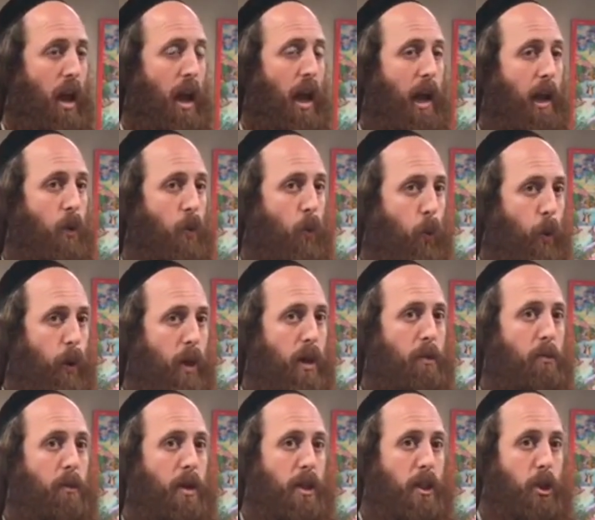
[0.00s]
And
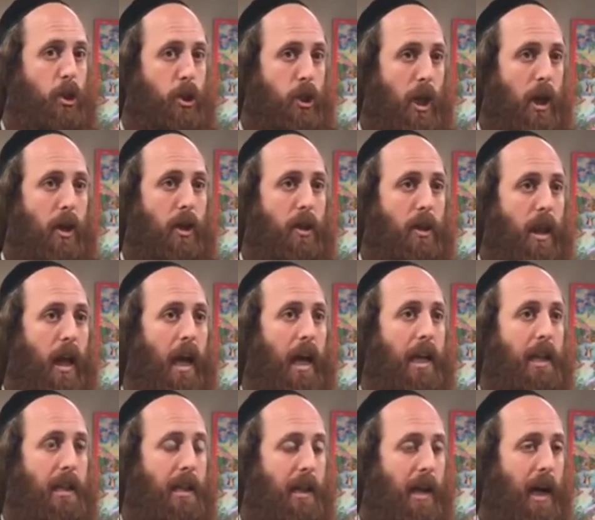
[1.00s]
we must share
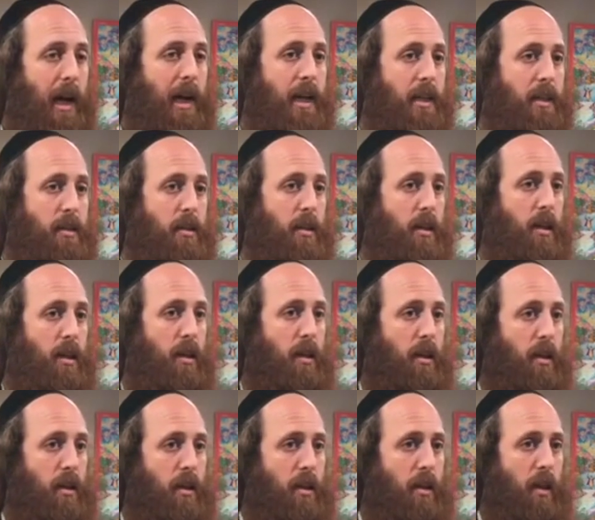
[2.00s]
that light
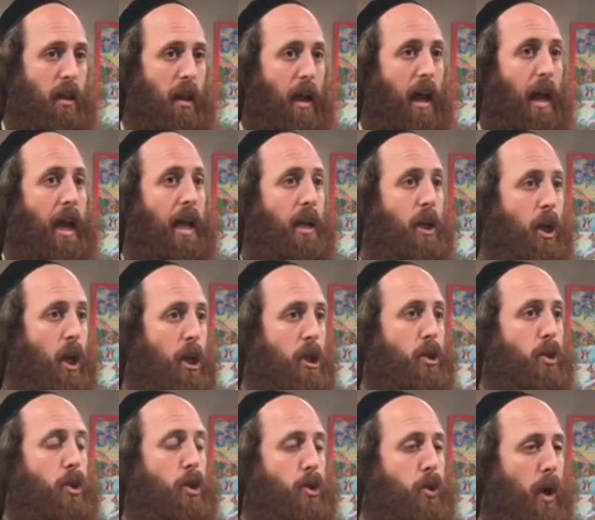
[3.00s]
and
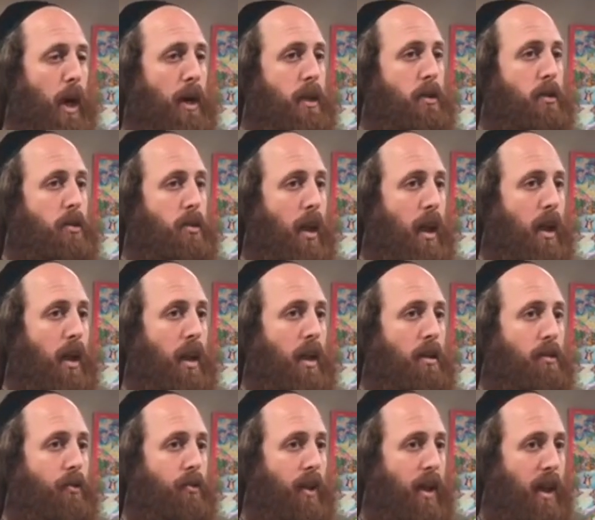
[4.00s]
not to try to take
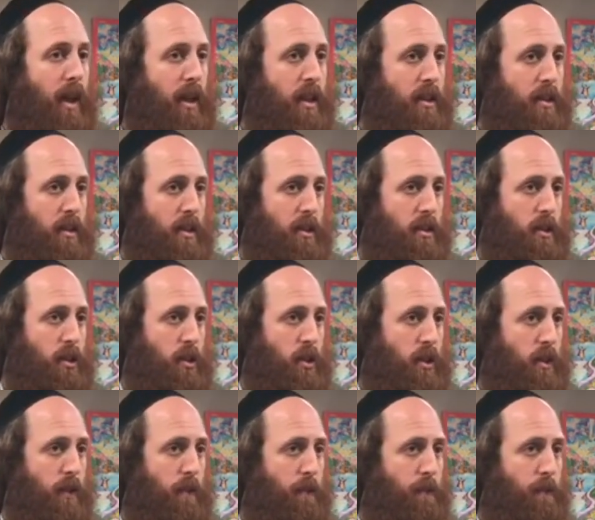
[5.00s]
advantage